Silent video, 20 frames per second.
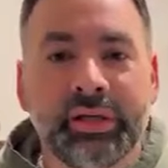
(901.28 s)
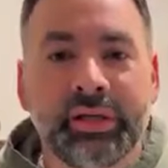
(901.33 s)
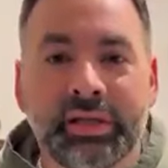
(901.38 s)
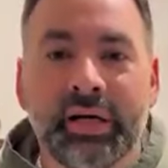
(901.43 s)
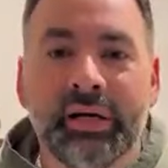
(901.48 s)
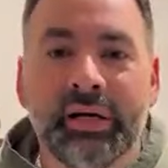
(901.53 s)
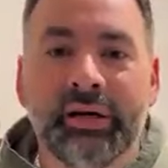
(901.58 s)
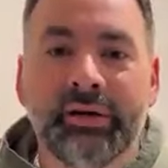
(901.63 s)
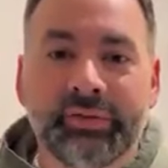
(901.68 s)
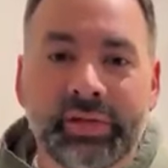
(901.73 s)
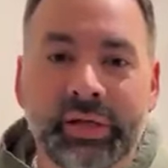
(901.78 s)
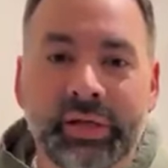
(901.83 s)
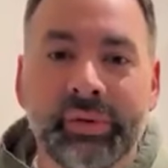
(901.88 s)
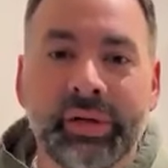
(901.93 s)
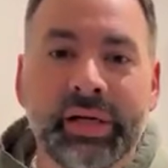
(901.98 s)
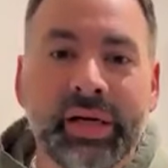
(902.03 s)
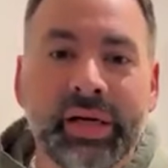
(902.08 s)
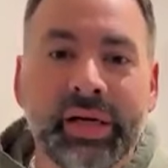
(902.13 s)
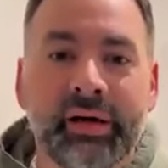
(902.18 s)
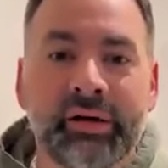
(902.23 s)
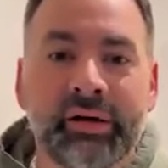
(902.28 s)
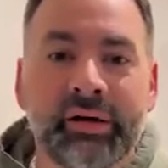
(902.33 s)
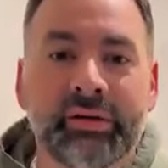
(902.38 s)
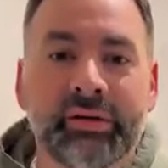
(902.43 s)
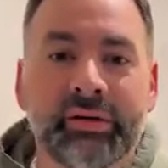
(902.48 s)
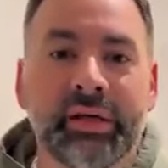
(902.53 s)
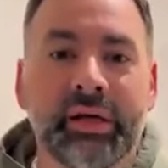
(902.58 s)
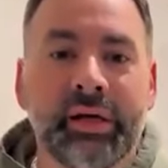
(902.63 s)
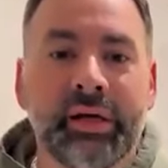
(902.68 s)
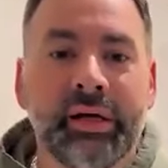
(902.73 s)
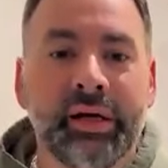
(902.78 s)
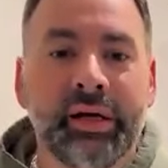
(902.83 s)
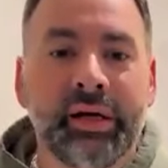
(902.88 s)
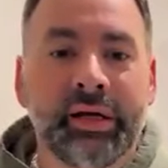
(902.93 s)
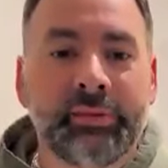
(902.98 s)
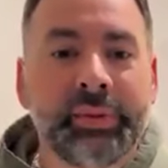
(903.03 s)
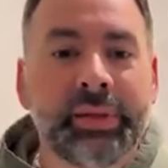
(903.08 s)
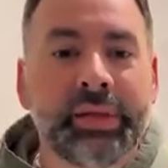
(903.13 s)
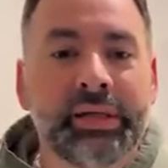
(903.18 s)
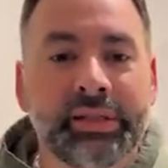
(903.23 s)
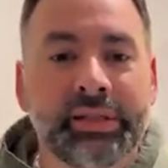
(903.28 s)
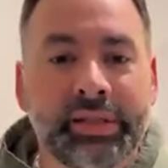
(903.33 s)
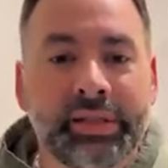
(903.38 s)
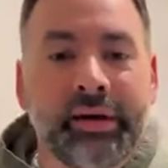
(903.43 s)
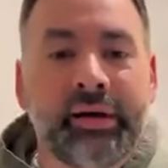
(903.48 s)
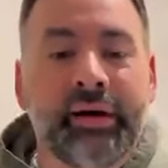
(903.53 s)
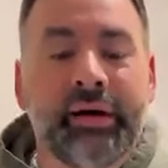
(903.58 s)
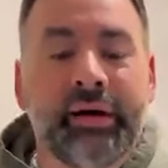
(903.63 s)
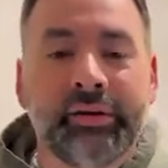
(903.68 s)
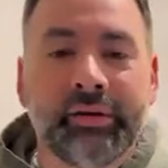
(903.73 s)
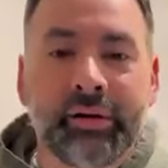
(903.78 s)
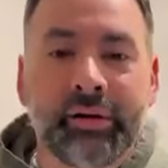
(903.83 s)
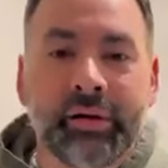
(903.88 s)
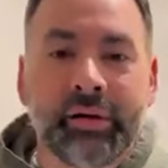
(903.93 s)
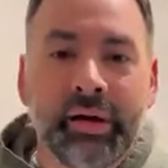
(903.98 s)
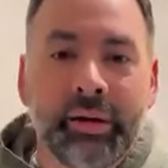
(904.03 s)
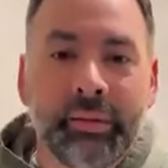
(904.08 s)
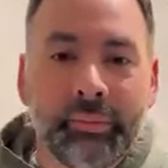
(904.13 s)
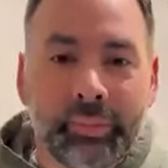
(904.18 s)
the son of somebody else, it's because that other